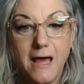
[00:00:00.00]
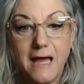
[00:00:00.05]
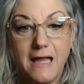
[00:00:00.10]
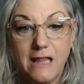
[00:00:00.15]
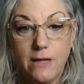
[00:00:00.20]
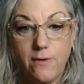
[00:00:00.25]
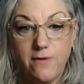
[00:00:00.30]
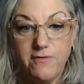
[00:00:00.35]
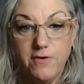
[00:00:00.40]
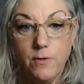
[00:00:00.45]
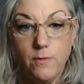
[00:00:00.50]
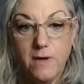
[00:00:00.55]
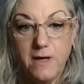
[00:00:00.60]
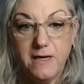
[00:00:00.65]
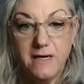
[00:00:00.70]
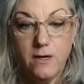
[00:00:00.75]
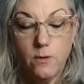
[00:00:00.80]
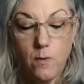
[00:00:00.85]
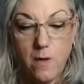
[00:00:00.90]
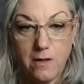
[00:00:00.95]
Hello
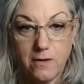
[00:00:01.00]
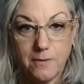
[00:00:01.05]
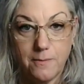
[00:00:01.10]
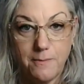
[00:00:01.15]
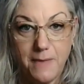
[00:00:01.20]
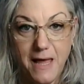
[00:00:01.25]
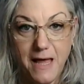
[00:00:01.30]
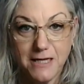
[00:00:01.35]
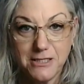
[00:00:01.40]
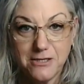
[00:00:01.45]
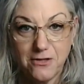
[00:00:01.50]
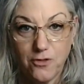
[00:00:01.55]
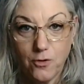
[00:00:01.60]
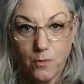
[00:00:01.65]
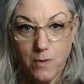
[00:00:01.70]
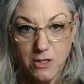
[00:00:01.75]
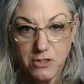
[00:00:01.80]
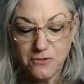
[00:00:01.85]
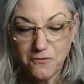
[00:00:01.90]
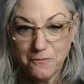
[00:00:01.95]
everyone and welcome back to the
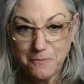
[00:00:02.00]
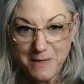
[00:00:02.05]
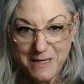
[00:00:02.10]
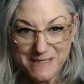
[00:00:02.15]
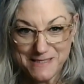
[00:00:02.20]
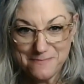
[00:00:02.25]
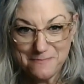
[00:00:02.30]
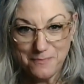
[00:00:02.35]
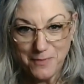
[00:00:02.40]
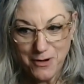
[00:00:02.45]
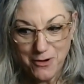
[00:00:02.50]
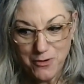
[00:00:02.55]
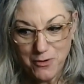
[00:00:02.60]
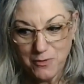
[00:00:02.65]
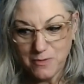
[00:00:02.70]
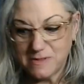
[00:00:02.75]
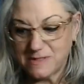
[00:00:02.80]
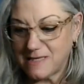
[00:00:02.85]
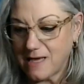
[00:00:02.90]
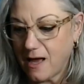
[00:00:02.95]
Witch of Bees and
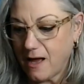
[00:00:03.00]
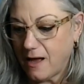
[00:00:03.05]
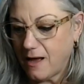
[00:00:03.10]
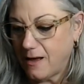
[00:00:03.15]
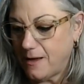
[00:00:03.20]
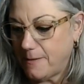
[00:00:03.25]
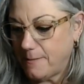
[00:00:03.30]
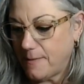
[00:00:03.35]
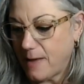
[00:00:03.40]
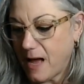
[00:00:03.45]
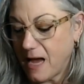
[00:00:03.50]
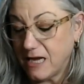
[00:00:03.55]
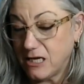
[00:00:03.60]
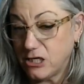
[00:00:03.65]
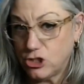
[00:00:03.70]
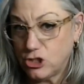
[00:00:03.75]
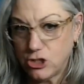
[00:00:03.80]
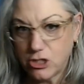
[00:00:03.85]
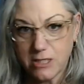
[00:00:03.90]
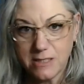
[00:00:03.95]
Bones. Um, I
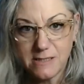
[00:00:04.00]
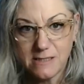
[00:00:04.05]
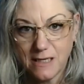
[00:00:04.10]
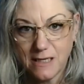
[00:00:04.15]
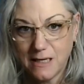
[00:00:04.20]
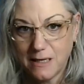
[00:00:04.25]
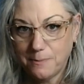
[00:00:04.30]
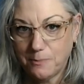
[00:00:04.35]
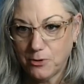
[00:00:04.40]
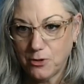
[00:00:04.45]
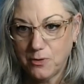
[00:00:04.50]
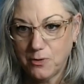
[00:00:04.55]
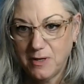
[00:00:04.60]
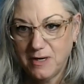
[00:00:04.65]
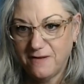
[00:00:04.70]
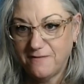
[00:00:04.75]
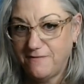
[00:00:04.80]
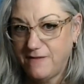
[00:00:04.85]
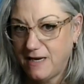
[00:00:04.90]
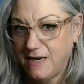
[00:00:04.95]
just
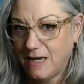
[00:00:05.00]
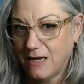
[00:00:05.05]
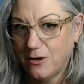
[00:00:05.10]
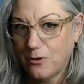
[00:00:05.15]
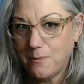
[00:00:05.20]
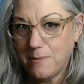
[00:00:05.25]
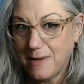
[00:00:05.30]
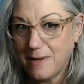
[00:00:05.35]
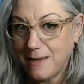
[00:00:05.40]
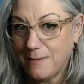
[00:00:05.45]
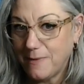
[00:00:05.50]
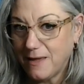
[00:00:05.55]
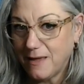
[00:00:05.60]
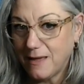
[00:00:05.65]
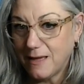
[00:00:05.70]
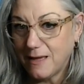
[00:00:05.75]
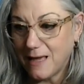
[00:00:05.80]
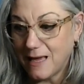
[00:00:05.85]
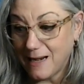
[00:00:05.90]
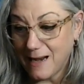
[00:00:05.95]
uploaded a video
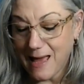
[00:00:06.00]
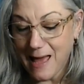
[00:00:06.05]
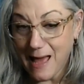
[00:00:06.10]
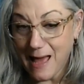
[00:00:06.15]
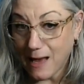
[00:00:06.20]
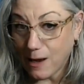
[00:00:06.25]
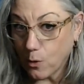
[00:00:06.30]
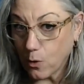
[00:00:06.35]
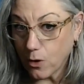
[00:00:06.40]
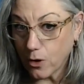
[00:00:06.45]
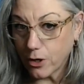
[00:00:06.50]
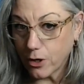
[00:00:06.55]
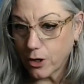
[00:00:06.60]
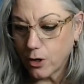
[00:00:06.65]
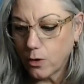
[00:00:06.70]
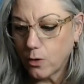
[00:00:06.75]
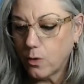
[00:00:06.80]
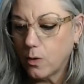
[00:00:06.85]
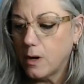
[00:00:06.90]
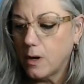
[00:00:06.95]
maybe an hour
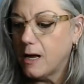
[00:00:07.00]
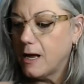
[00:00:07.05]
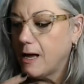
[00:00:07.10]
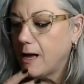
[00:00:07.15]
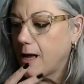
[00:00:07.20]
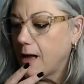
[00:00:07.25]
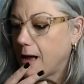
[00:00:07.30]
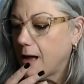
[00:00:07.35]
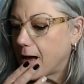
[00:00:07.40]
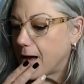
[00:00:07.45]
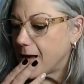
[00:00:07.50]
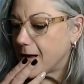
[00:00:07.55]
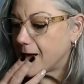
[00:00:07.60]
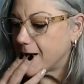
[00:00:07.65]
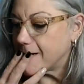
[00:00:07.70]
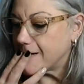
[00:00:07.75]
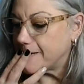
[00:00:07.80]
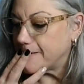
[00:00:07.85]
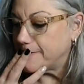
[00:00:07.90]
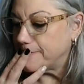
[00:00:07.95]
ago
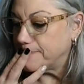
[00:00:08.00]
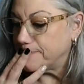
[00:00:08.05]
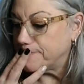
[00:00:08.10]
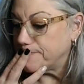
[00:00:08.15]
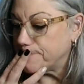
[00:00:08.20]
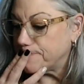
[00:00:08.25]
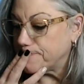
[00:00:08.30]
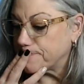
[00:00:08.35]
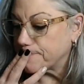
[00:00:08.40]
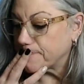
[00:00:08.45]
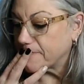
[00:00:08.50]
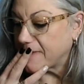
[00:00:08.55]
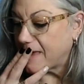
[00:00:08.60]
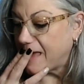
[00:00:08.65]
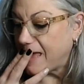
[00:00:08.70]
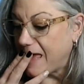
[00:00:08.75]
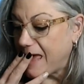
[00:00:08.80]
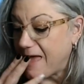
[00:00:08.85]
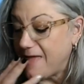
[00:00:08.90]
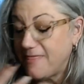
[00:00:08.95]
um,
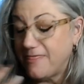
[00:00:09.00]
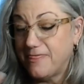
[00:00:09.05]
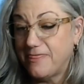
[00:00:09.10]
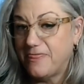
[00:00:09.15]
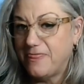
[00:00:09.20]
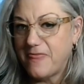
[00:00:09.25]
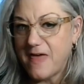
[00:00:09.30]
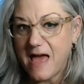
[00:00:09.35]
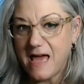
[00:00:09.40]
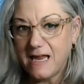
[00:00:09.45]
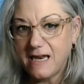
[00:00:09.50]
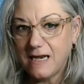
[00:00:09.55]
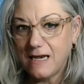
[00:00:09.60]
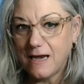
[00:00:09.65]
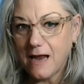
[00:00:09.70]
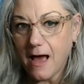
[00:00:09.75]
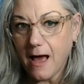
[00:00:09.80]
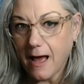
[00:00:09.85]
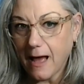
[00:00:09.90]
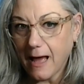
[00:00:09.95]
and
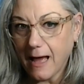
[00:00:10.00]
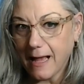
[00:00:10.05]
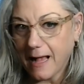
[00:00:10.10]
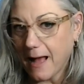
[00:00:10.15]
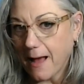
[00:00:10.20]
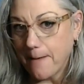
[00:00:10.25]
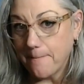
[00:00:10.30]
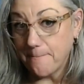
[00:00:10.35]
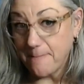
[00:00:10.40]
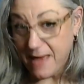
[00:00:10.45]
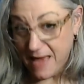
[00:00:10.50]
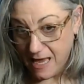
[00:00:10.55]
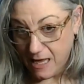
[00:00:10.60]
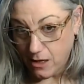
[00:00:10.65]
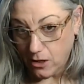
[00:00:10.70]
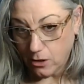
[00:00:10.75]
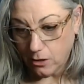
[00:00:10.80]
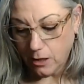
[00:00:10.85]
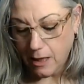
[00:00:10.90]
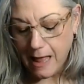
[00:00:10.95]
then I got
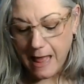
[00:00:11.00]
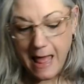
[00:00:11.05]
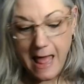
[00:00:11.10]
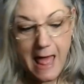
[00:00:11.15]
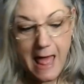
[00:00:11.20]
mail